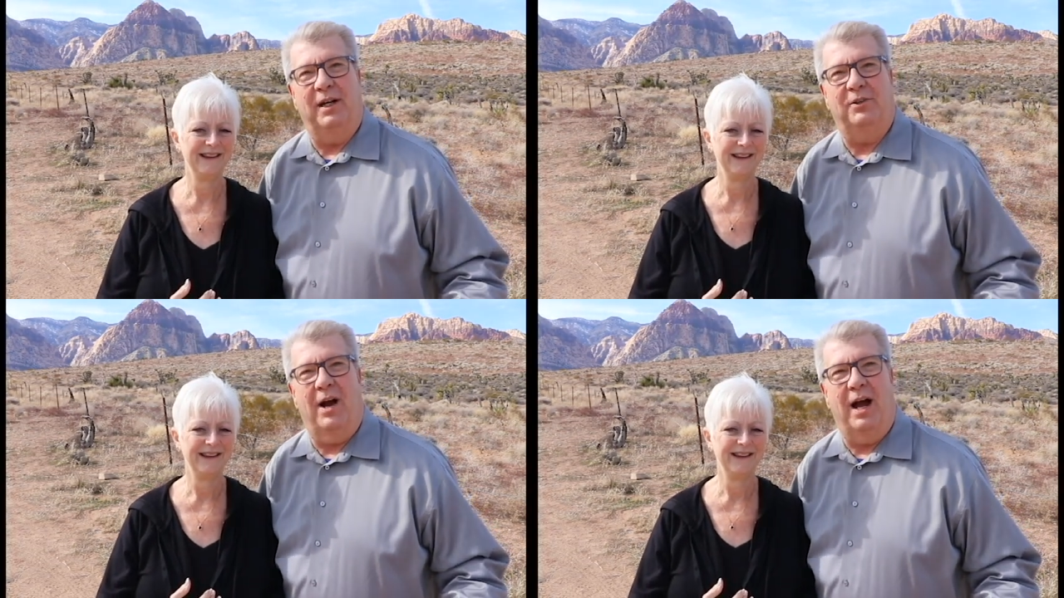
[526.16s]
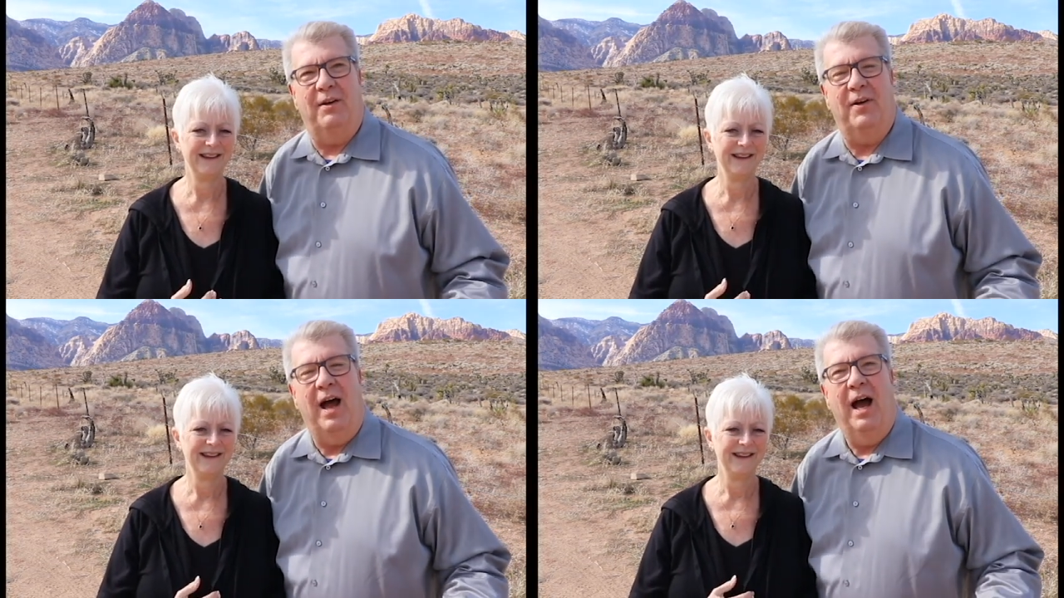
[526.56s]
Speaker 1: minute
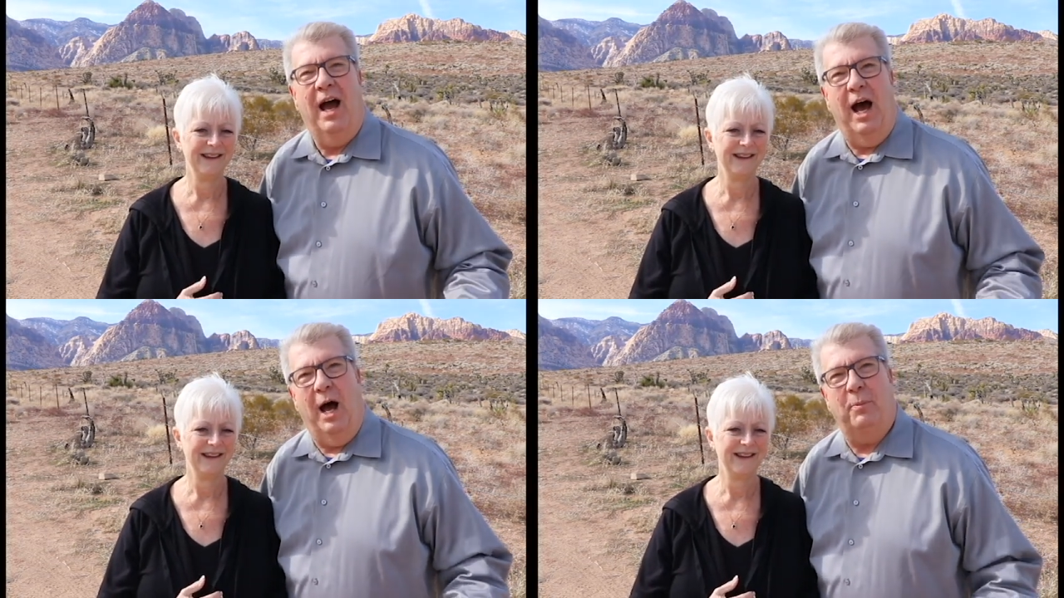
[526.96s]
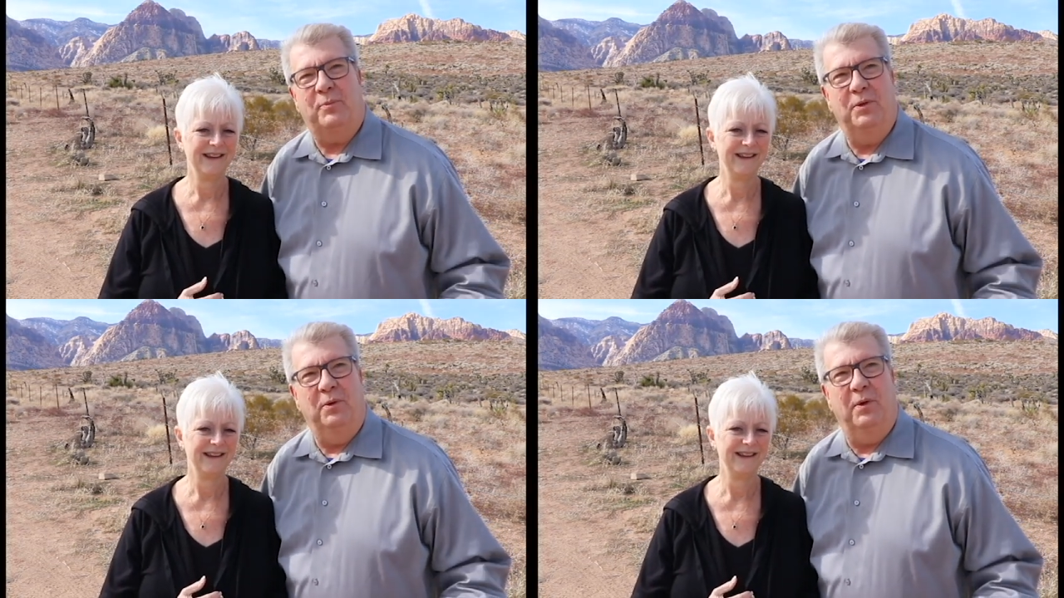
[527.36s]
drive up
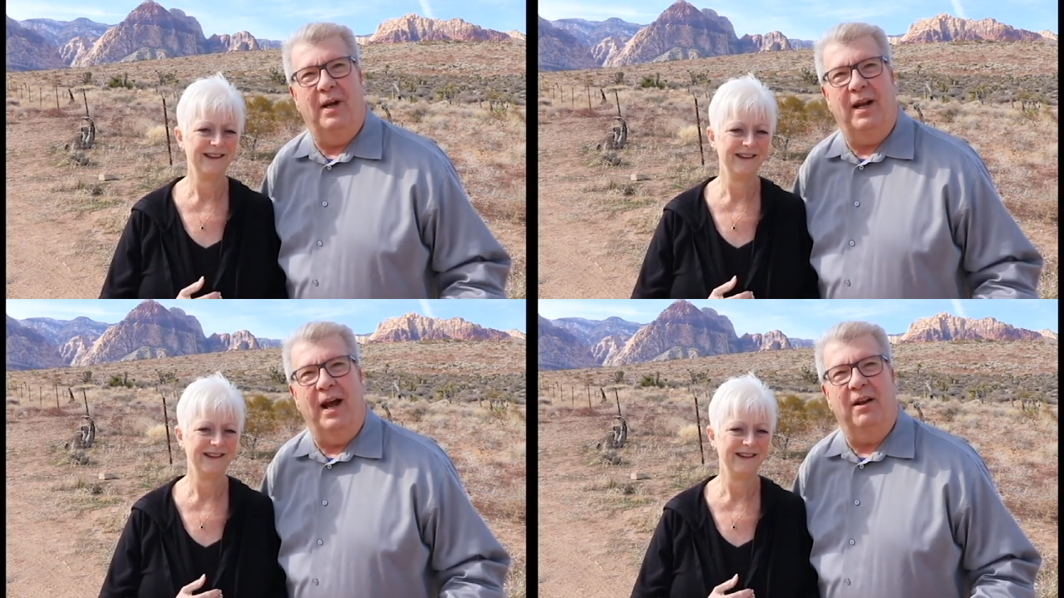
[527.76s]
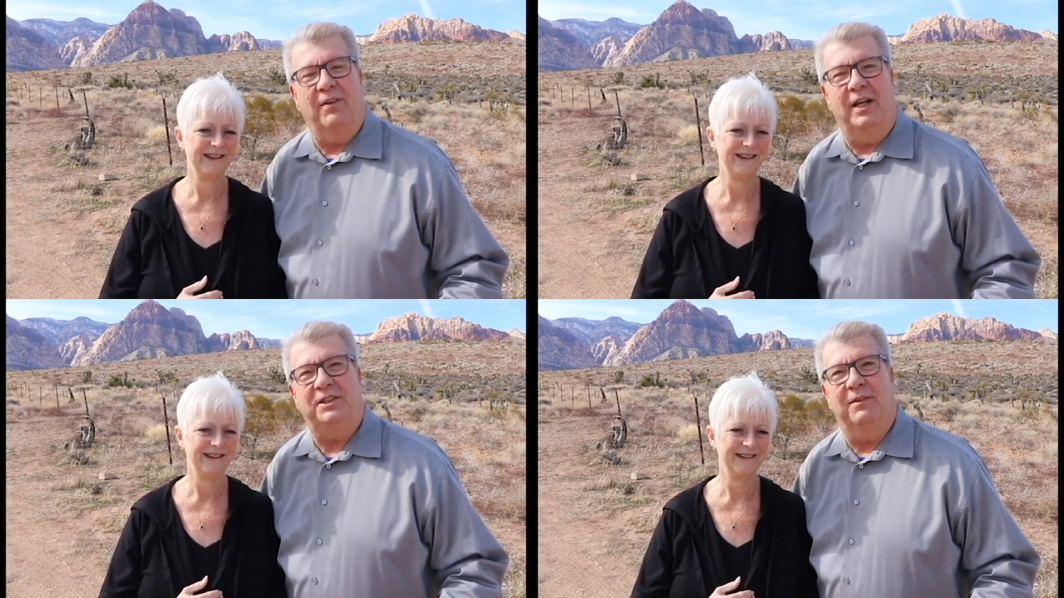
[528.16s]
to an
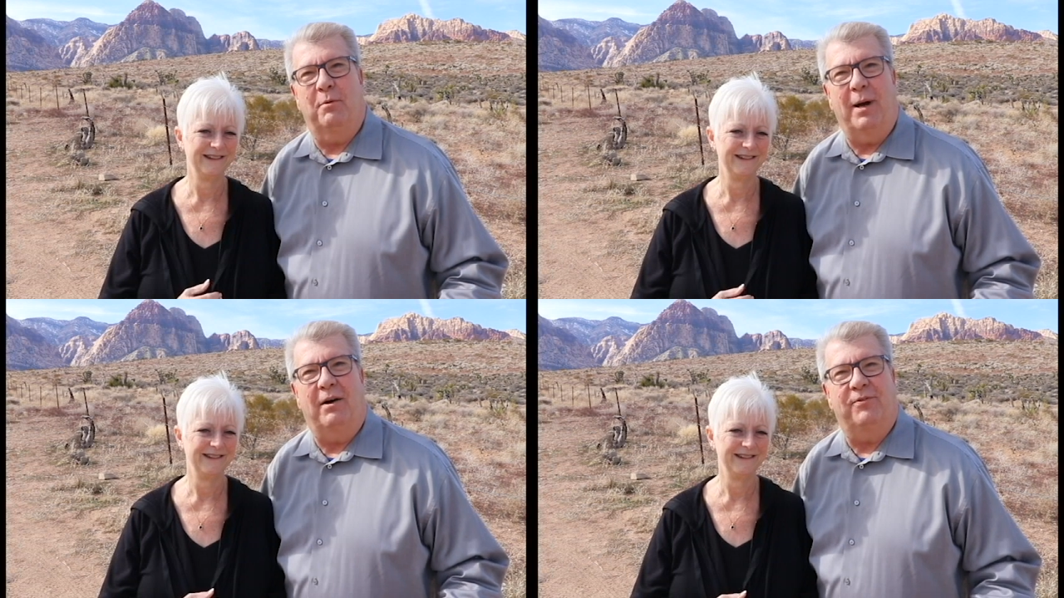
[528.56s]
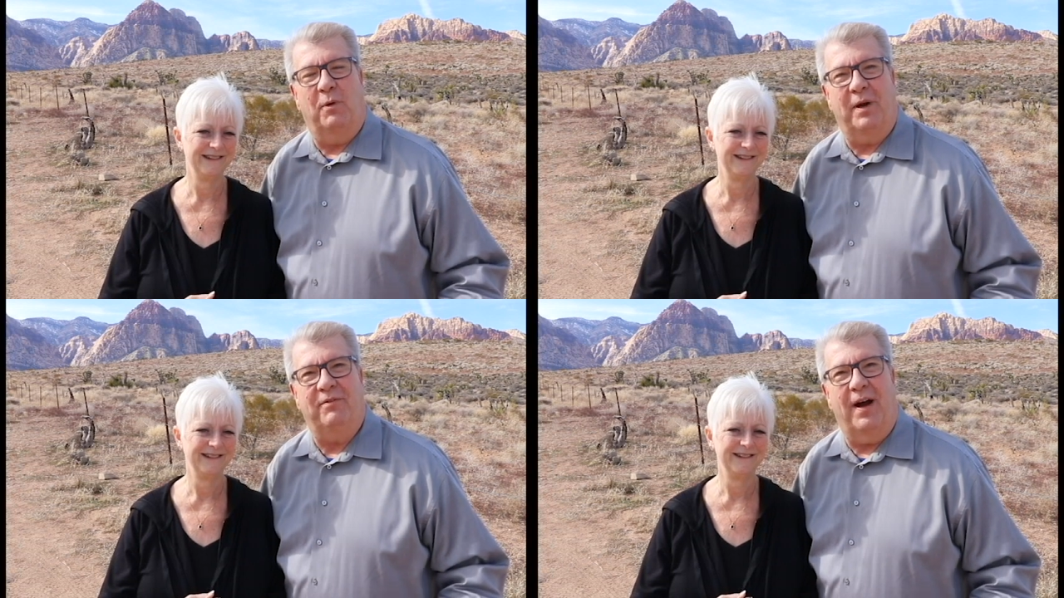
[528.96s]
elevation of about
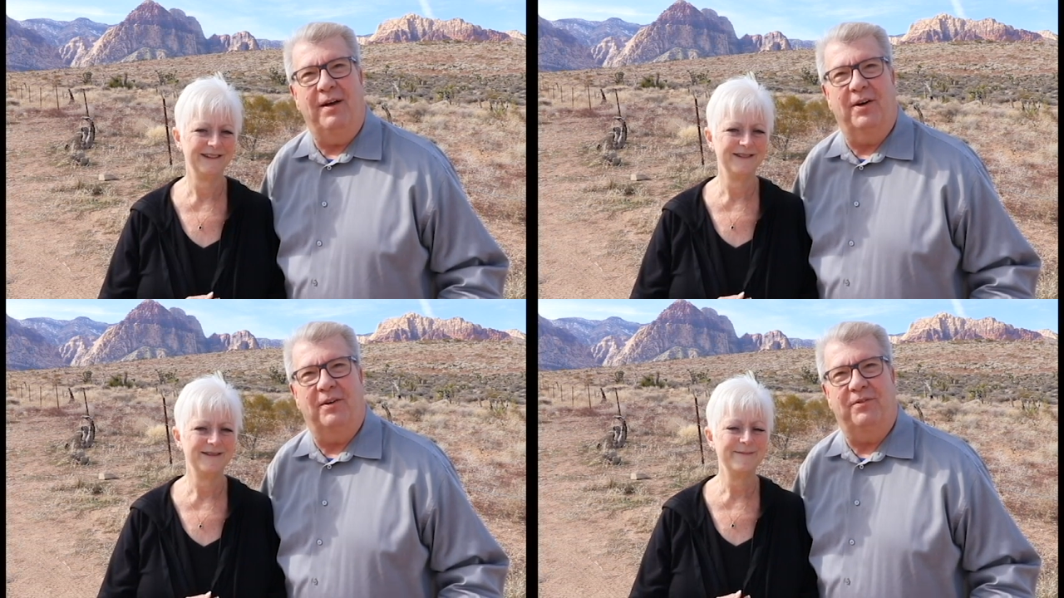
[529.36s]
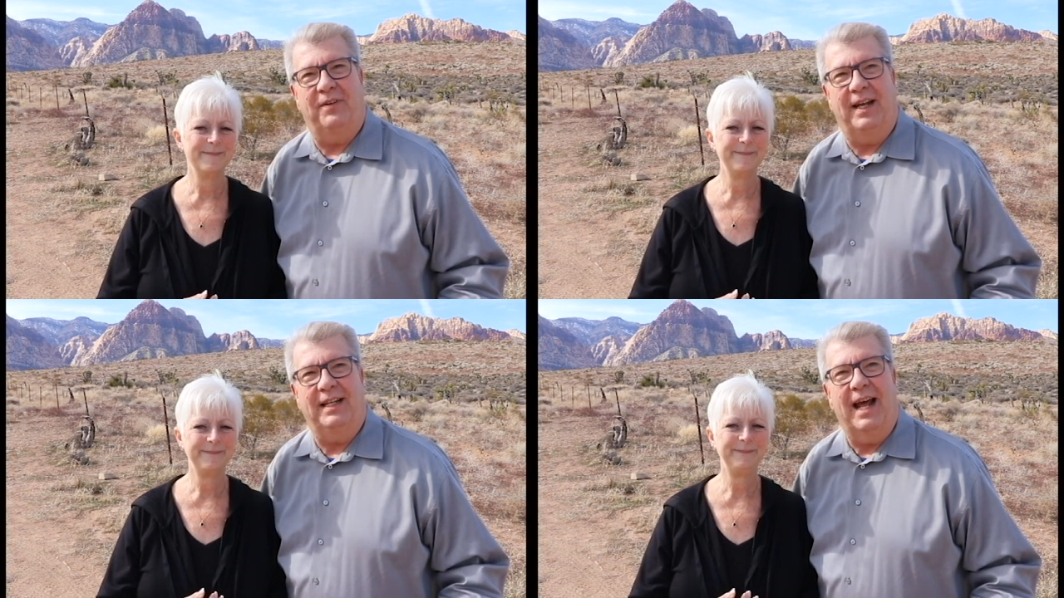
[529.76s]
4,500
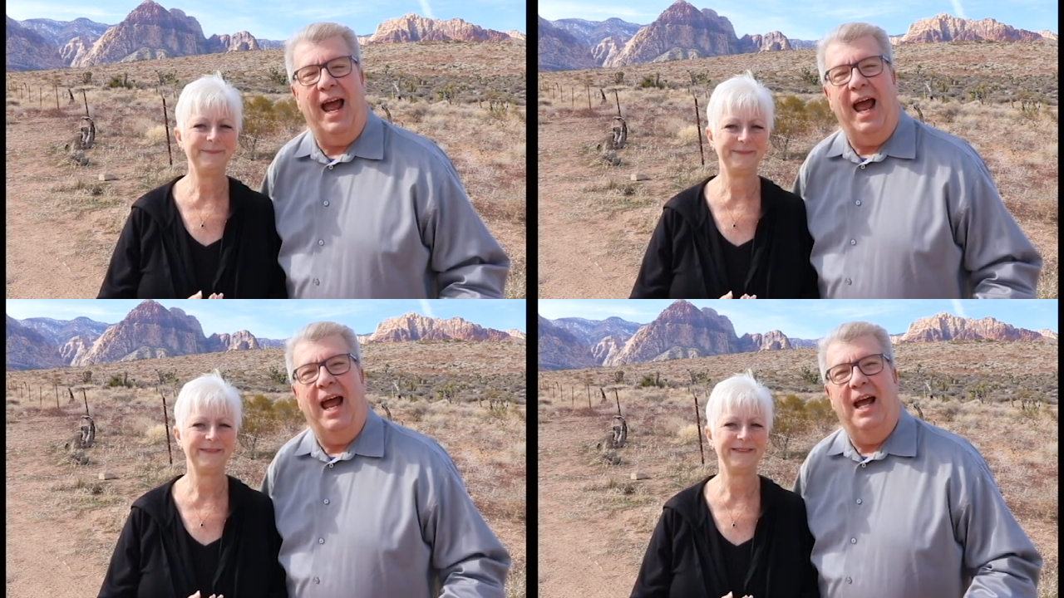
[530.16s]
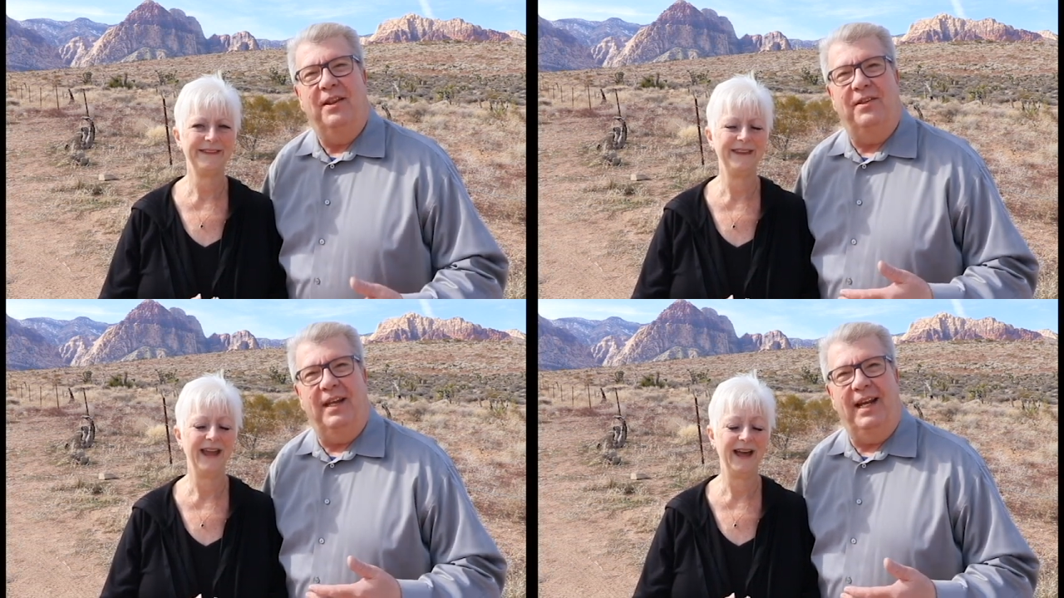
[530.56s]
feet,
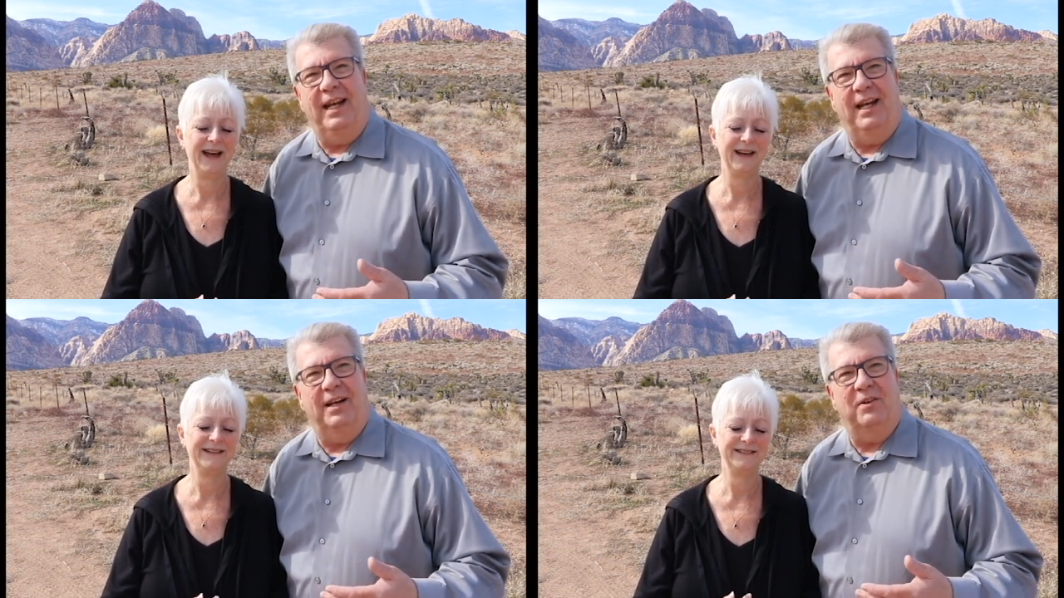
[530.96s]
the, yeah.